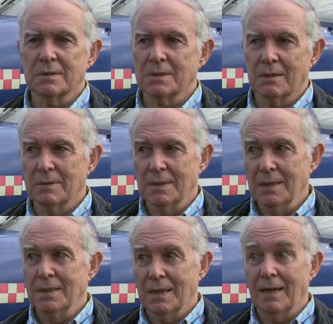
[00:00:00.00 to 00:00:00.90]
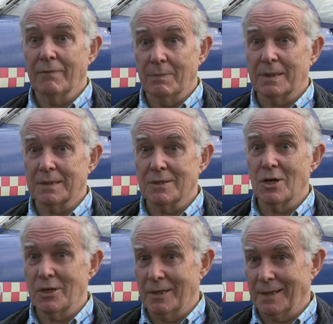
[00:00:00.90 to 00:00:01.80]
So, you know, everybody's
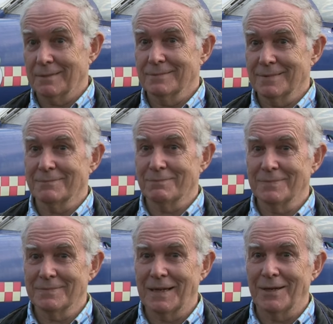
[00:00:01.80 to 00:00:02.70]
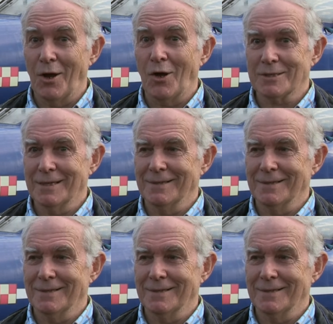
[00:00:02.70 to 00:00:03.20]
learning a lot,